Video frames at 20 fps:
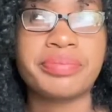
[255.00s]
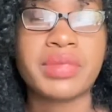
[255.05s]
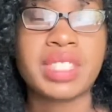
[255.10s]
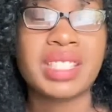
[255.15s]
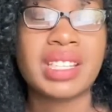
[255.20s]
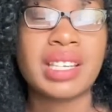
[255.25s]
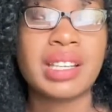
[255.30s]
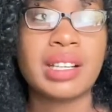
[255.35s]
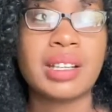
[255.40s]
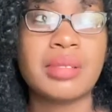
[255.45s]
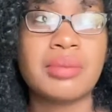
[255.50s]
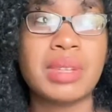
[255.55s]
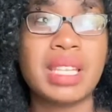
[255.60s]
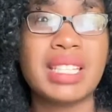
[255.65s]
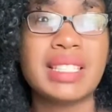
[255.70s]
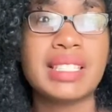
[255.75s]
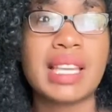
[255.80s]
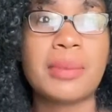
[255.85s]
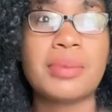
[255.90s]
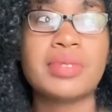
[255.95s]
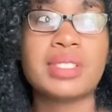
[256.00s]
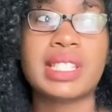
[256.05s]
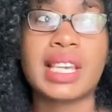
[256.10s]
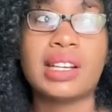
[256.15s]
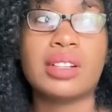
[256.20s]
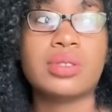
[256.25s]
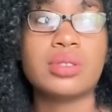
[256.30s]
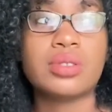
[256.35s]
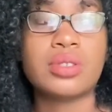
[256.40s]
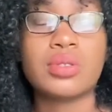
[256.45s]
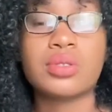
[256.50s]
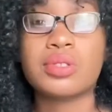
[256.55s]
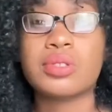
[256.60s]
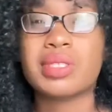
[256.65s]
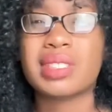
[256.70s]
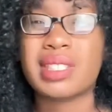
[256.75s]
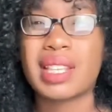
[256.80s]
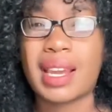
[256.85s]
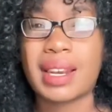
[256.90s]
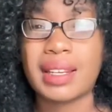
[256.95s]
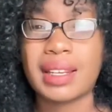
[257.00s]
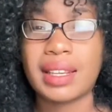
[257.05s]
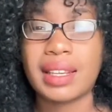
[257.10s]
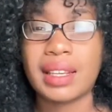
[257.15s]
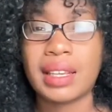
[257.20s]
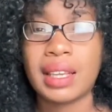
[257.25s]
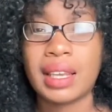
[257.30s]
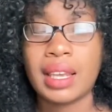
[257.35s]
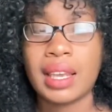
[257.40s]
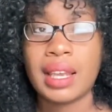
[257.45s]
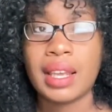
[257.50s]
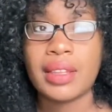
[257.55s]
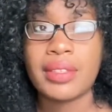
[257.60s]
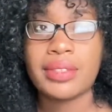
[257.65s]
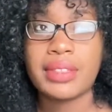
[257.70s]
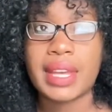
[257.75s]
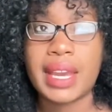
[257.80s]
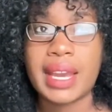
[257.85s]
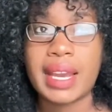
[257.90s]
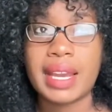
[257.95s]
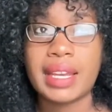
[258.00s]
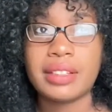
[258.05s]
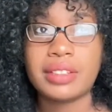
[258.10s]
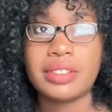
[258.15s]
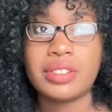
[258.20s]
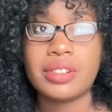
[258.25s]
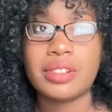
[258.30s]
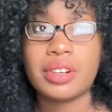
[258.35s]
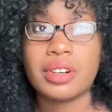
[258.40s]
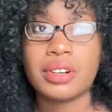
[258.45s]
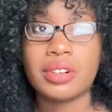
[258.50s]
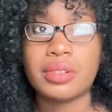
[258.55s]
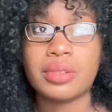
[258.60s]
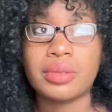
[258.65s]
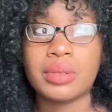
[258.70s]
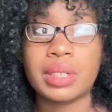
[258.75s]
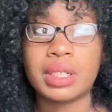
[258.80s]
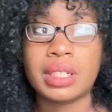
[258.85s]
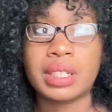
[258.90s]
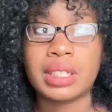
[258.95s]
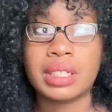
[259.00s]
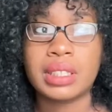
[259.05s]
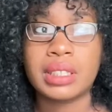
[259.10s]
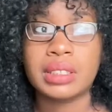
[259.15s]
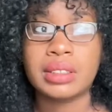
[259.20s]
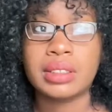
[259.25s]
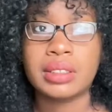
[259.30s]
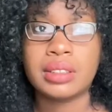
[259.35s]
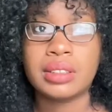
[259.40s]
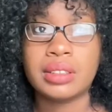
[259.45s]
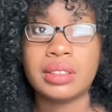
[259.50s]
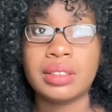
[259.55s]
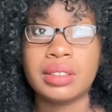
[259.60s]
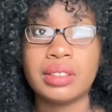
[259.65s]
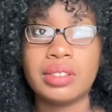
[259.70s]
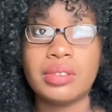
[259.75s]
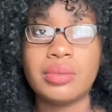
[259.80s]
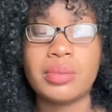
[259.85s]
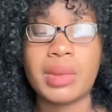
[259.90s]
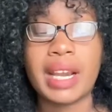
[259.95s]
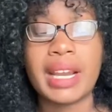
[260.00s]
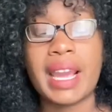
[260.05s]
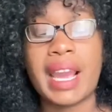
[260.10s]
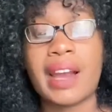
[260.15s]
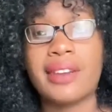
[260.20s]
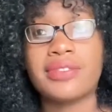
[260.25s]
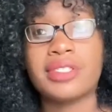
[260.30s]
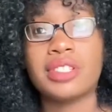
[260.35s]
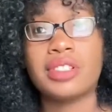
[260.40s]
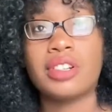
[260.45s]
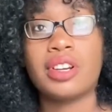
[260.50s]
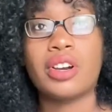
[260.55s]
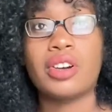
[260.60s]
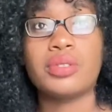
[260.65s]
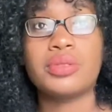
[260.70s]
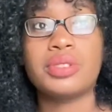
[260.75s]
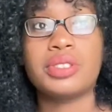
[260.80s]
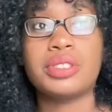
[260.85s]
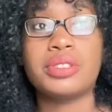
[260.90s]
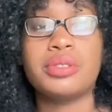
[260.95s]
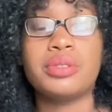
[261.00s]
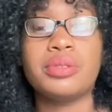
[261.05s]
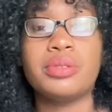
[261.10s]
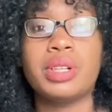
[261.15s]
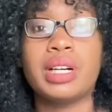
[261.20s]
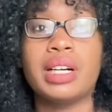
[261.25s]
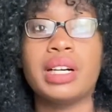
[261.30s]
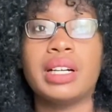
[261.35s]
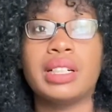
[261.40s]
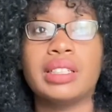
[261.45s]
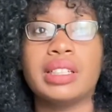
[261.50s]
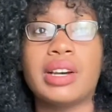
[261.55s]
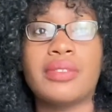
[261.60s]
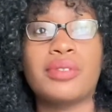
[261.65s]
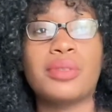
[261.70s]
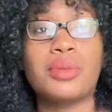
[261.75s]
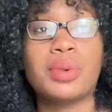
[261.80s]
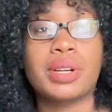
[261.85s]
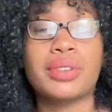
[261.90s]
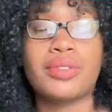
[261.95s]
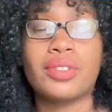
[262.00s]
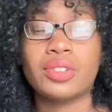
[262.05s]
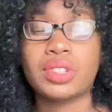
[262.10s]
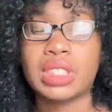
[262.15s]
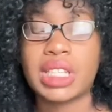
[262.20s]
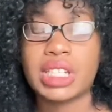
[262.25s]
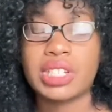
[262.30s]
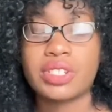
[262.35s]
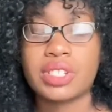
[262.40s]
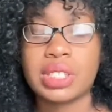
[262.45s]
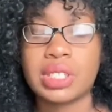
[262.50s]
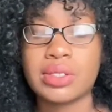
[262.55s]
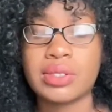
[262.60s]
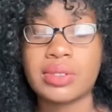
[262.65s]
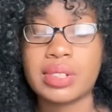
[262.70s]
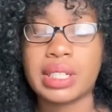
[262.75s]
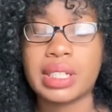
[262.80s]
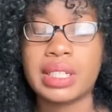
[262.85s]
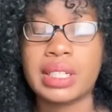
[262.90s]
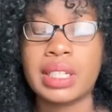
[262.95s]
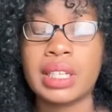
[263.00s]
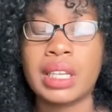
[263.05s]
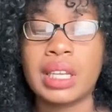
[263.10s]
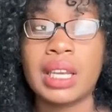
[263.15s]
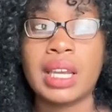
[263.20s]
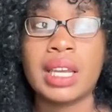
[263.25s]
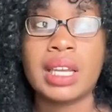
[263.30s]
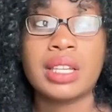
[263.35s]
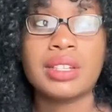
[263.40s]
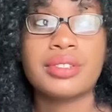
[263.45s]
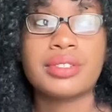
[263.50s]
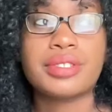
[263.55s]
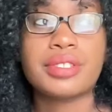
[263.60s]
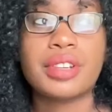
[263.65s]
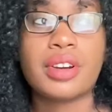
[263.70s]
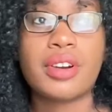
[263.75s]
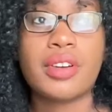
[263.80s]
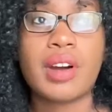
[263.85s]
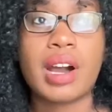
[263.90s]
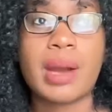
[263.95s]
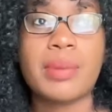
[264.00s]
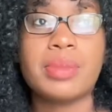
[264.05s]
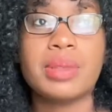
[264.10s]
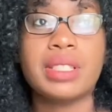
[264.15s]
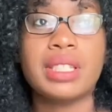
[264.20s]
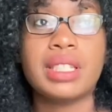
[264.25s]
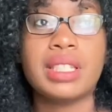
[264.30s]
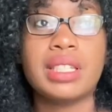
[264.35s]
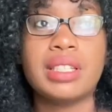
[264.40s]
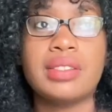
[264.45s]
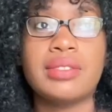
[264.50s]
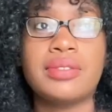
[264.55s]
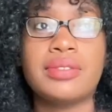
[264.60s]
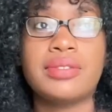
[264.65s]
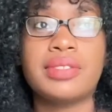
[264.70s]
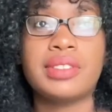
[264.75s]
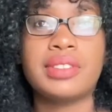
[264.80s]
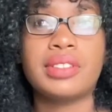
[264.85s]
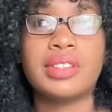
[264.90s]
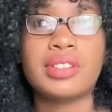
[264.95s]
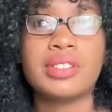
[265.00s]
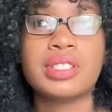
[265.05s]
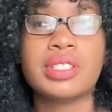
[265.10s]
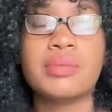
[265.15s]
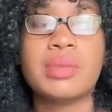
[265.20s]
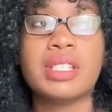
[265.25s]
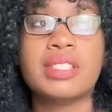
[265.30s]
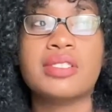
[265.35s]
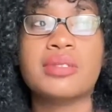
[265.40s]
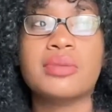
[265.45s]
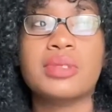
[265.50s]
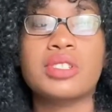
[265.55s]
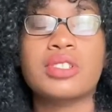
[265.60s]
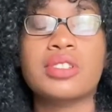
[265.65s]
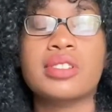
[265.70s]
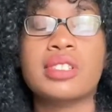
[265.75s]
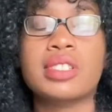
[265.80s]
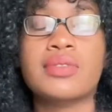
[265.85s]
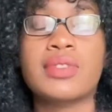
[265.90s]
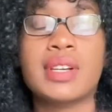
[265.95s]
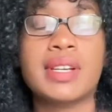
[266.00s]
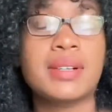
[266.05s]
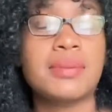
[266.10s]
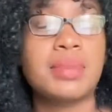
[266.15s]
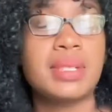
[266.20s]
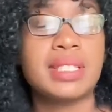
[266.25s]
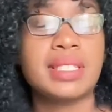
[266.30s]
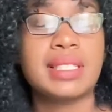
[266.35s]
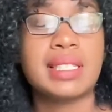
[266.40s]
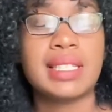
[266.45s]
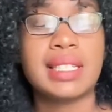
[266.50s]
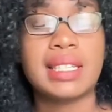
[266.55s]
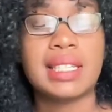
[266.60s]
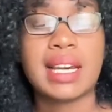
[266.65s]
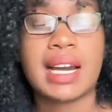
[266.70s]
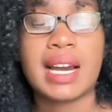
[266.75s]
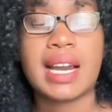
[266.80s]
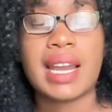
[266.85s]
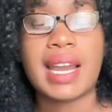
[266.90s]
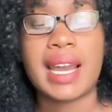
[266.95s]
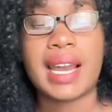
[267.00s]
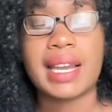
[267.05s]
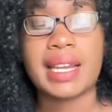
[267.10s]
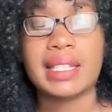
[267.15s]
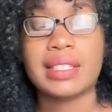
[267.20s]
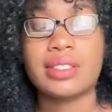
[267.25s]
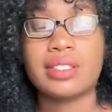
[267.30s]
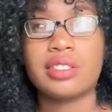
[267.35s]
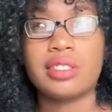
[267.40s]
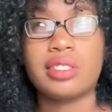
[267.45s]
any type of psychosocial setting that you might have to go do a level 1 rotation on. So I believe third semester was just very busy and not as